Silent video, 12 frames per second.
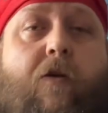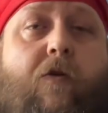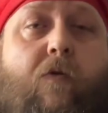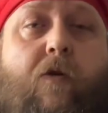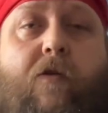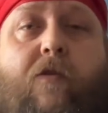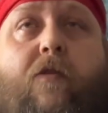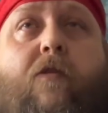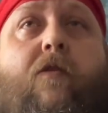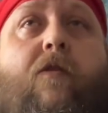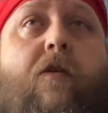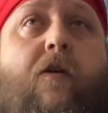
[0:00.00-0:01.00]
to us,
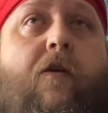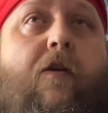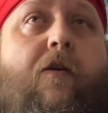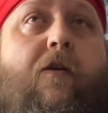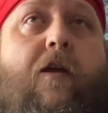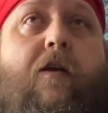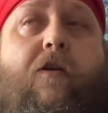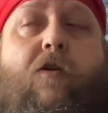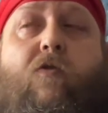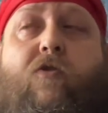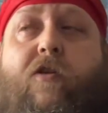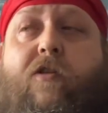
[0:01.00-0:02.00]
that
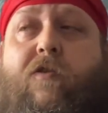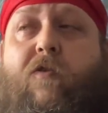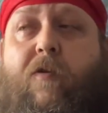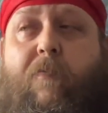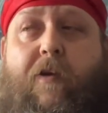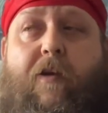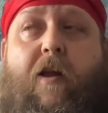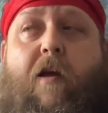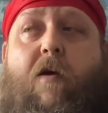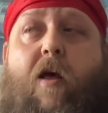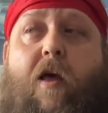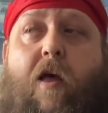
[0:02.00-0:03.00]
grocery store, man.
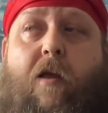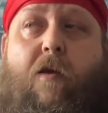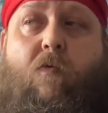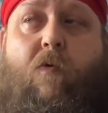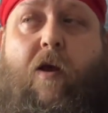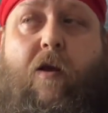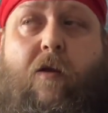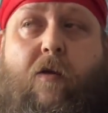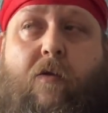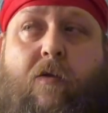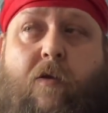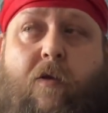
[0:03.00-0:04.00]
I don't want to
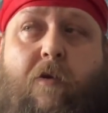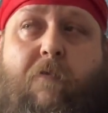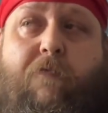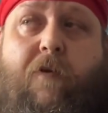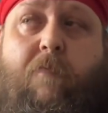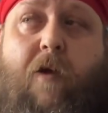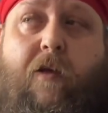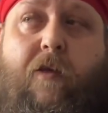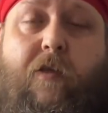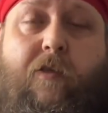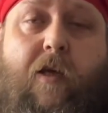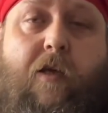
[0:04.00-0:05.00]
feed my
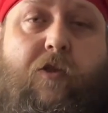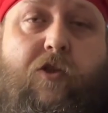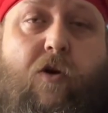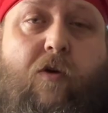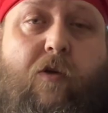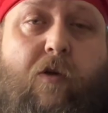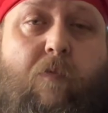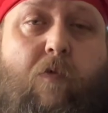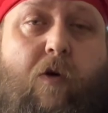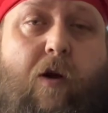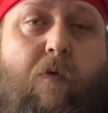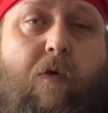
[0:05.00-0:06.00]
kids that junk no
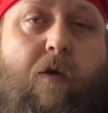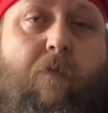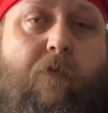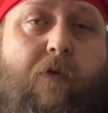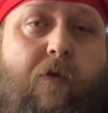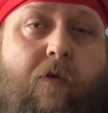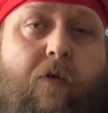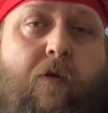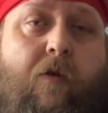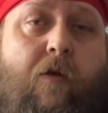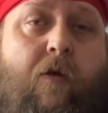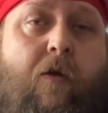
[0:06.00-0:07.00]
more. I want them to
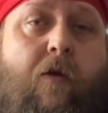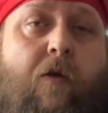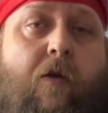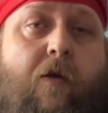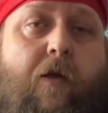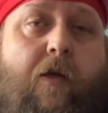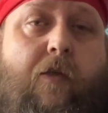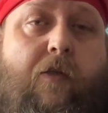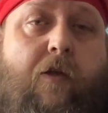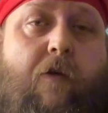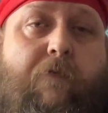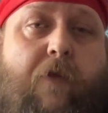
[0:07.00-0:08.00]
eat
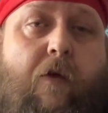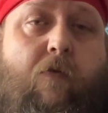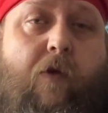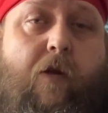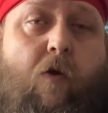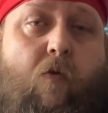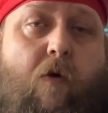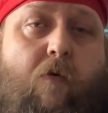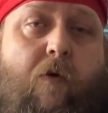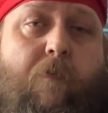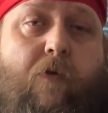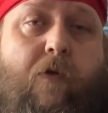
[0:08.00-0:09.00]
stuff that we know what
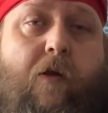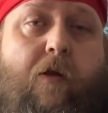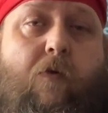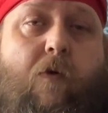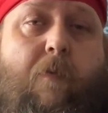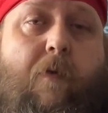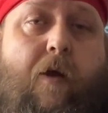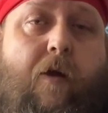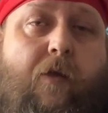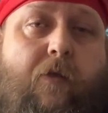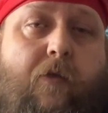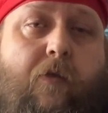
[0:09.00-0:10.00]
we're putting into our
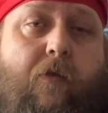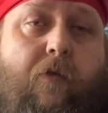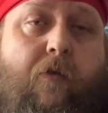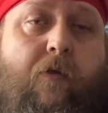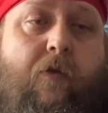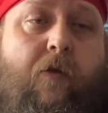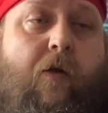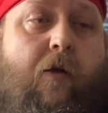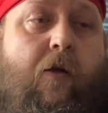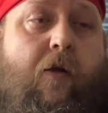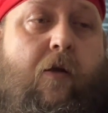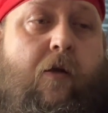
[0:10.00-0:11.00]
bodies. And
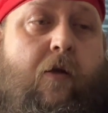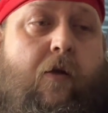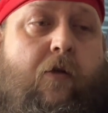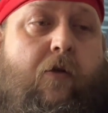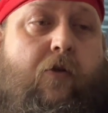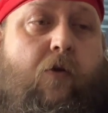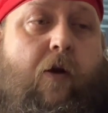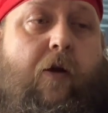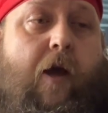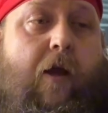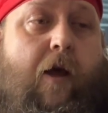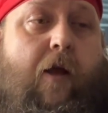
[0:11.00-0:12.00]
so I
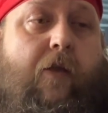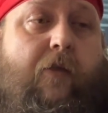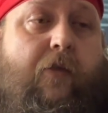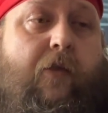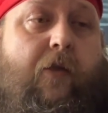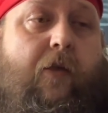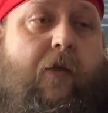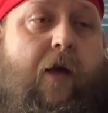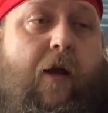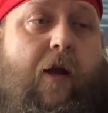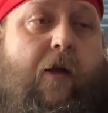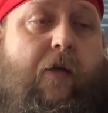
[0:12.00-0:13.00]
got out of the city,
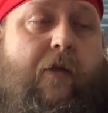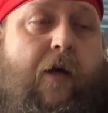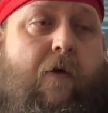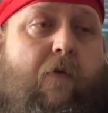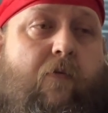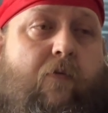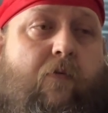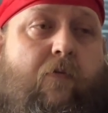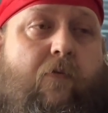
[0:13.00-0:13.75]
got out of town,